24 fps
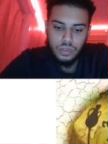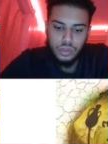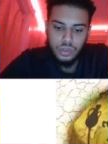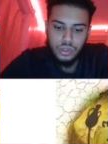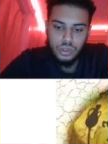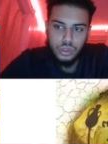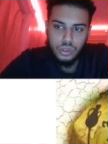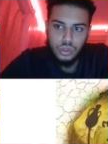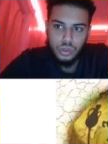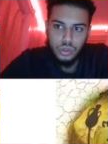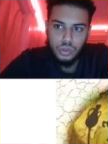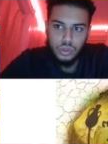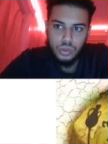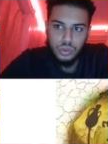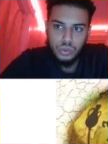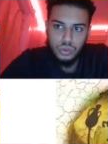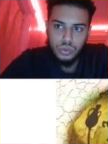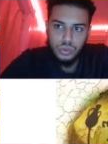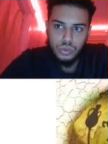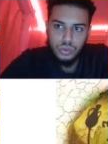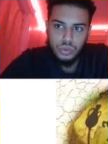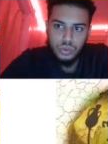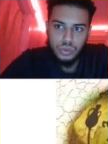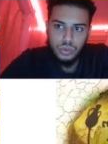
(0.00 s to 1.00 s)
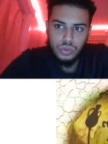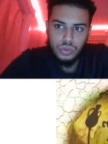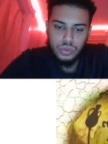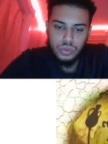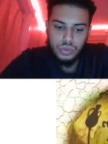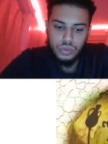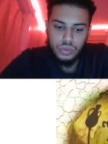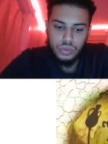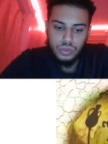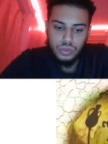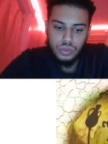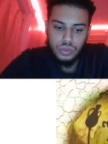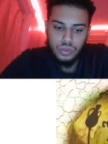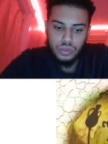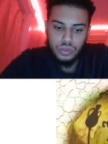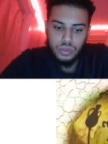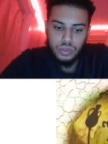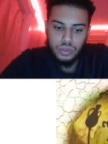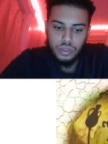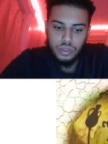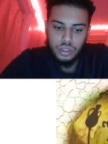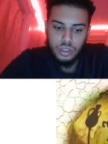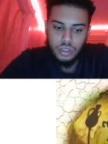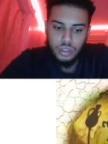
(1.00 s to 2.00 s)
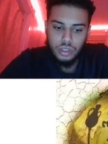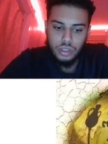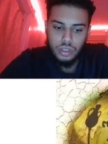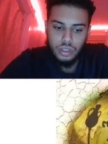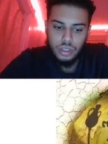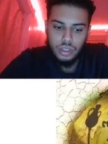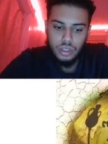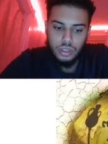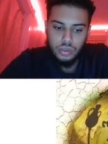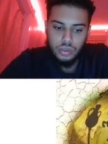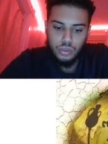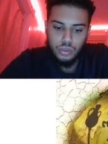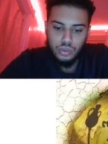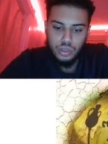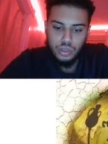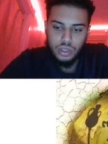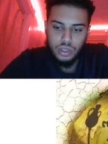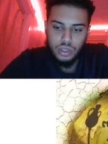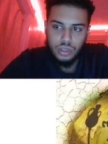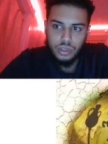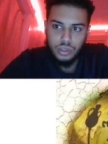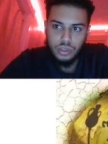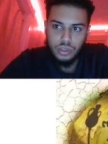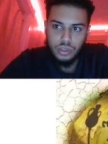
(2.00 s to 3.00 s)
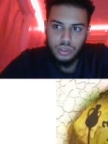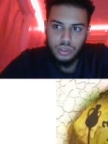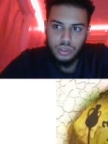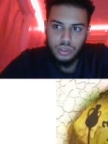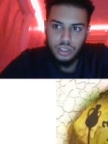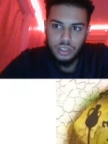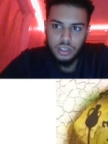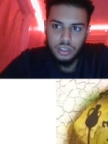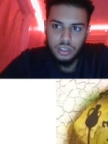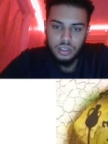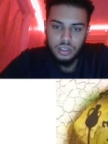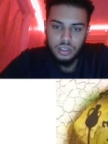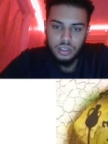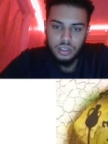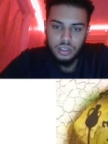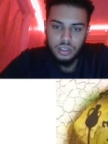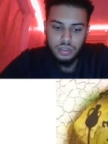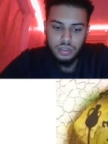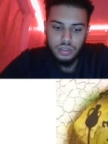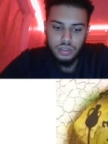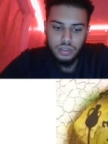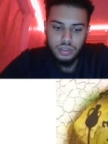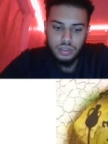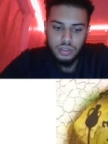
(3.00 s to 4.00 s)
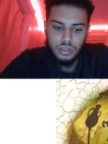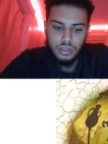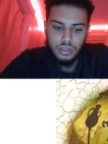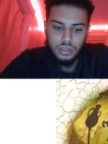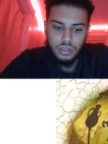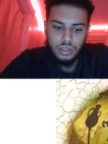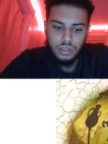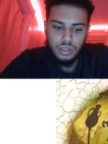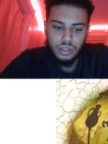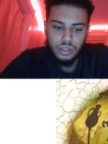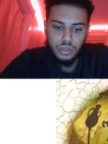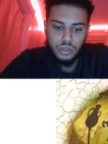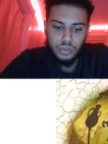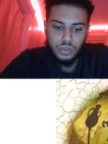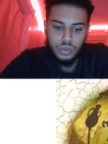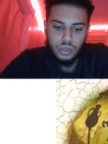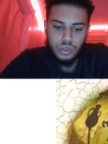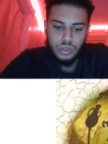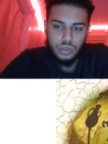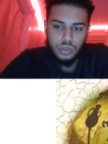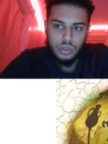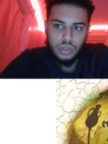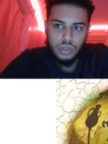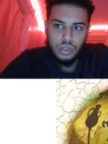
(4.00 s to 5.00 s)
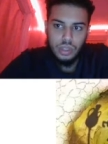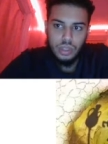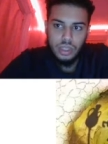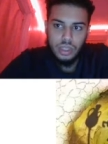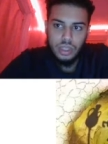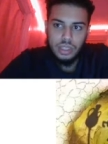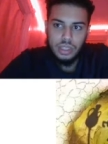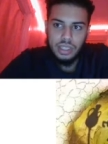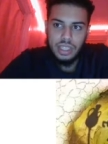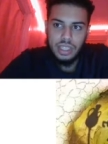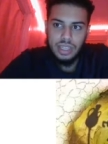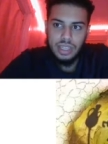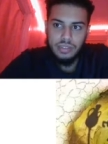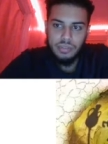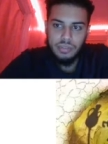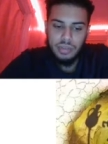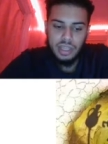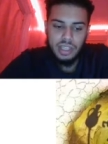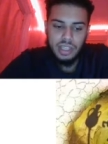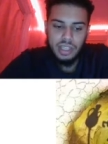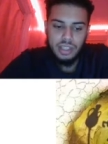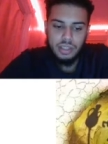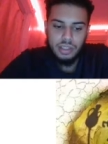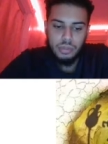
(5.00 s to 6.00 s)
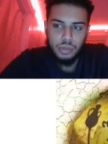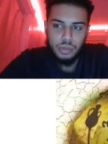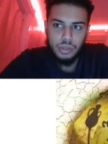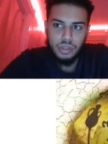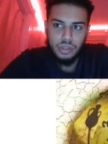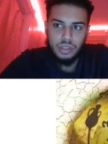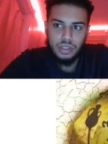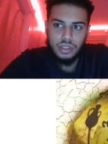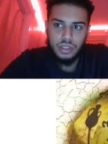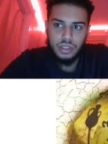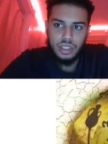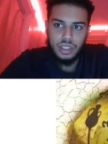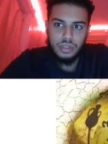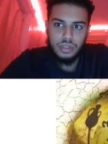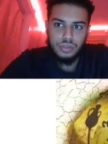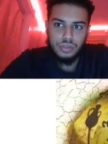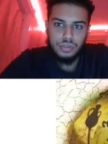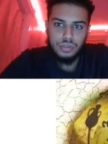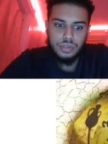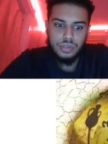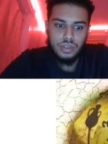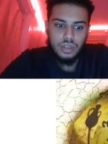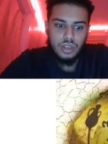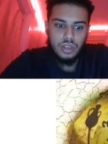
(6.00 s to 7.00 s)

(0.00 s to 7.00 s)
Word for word: to the real thing, the real, and they have made it a part of their life.